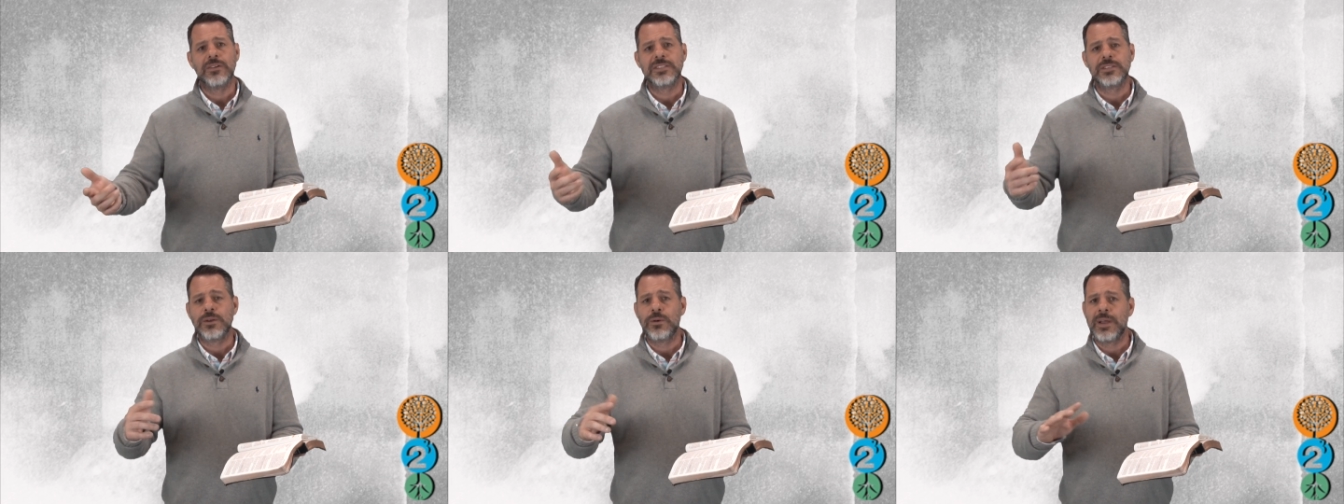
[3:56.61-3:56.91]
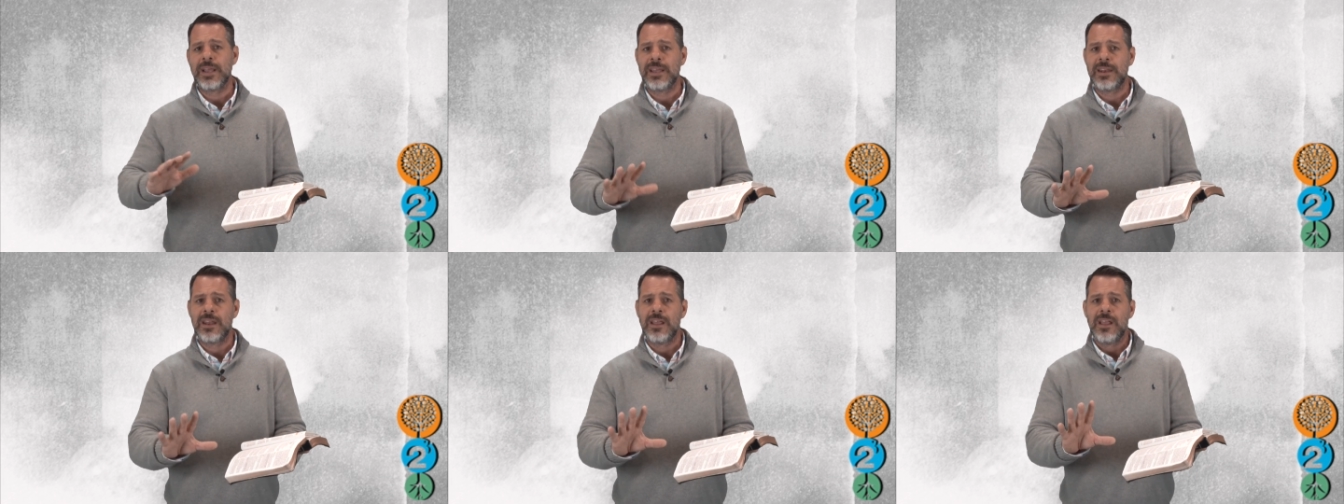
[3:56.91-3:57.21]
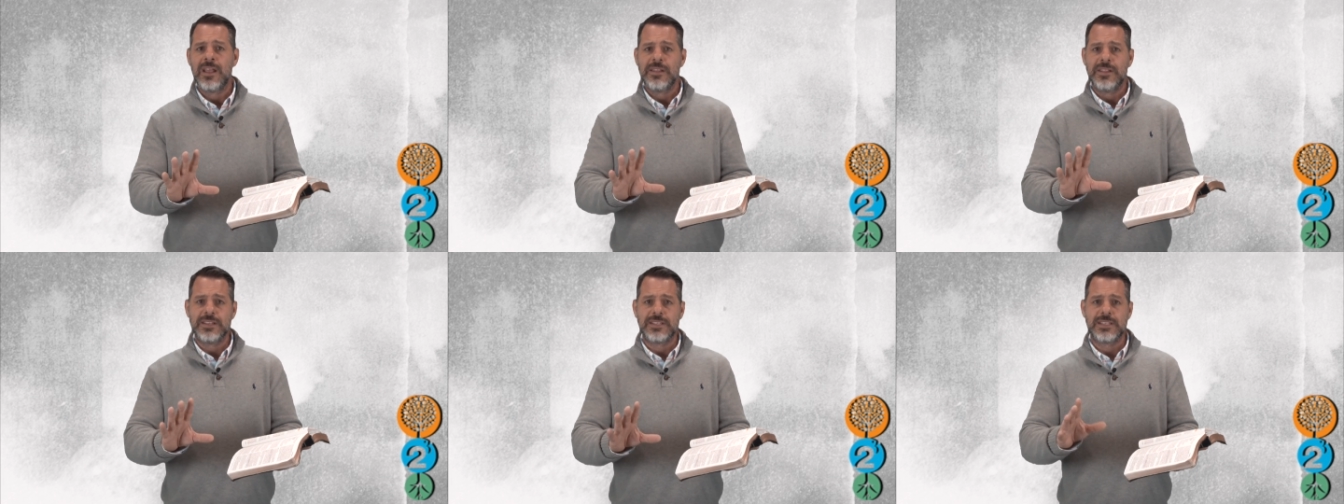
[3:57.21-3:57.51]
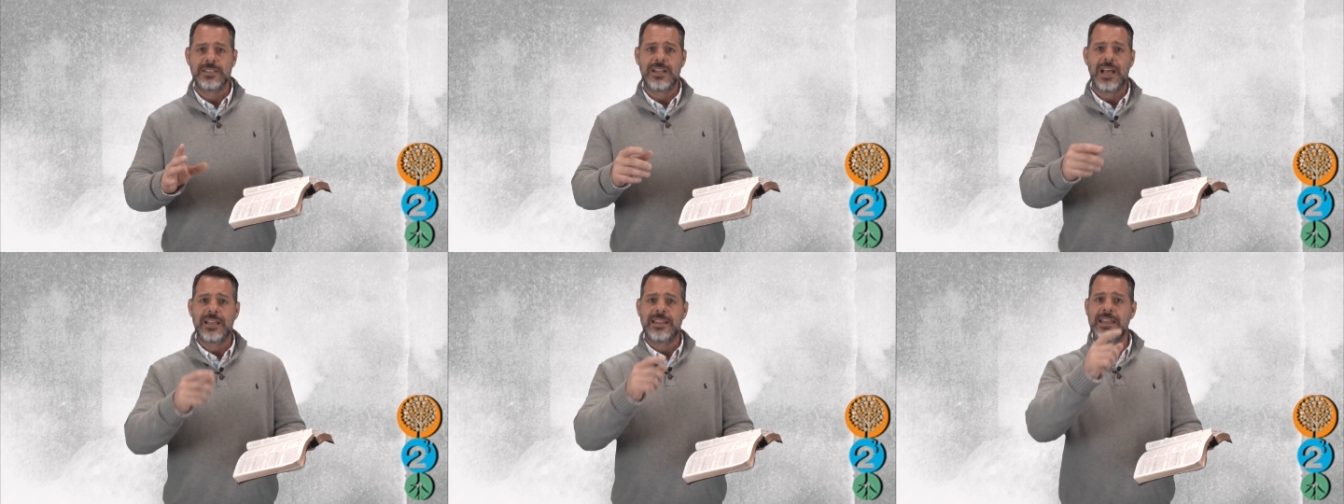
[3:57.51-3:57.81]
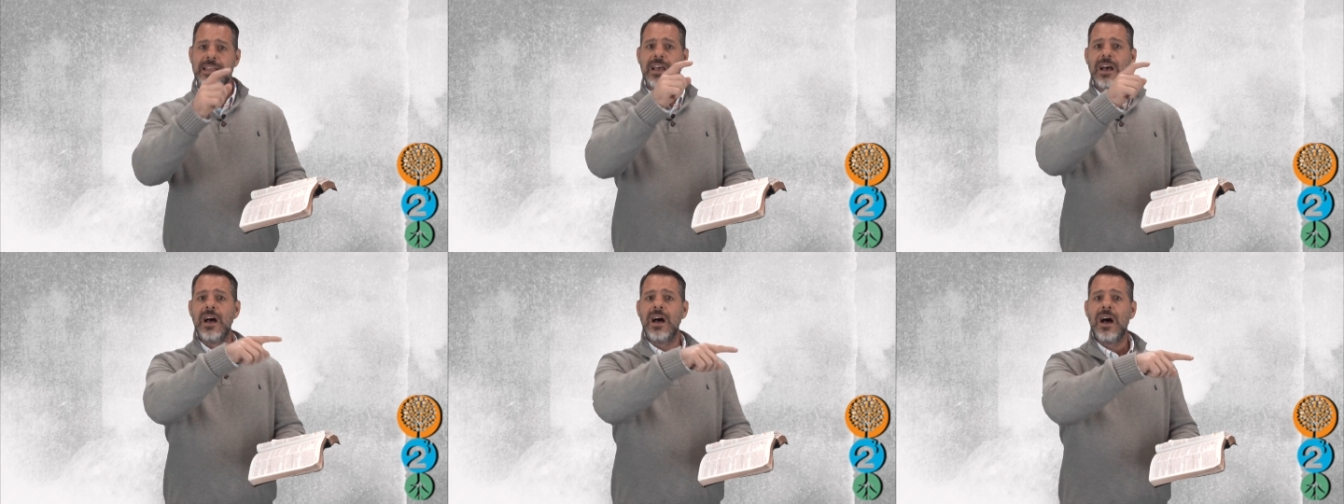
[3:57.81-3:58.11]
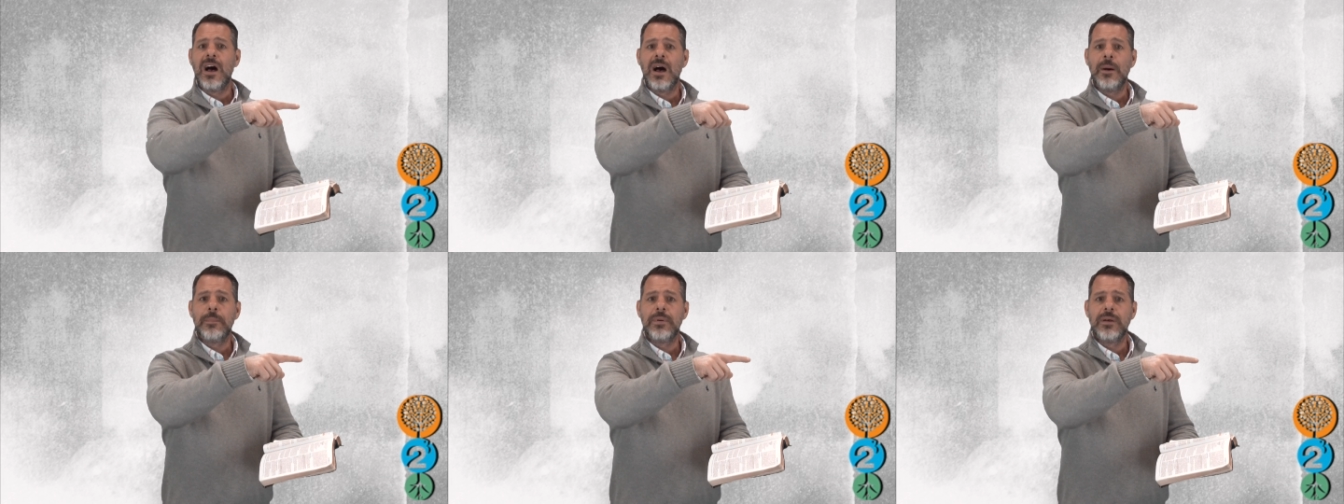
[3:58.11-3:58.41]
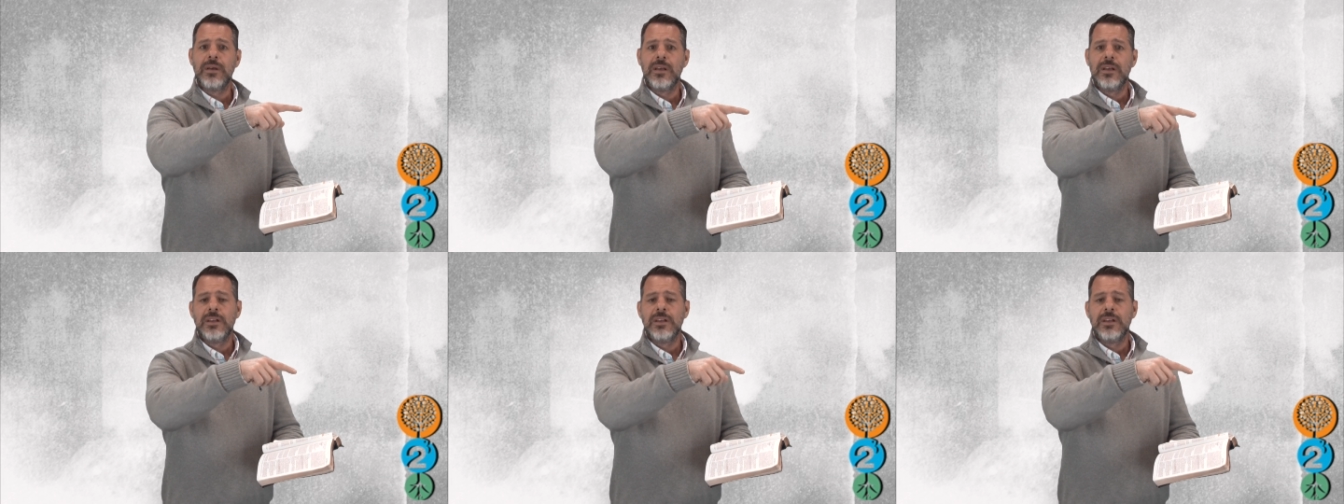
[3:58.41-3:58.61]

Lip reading: So again, this is like the up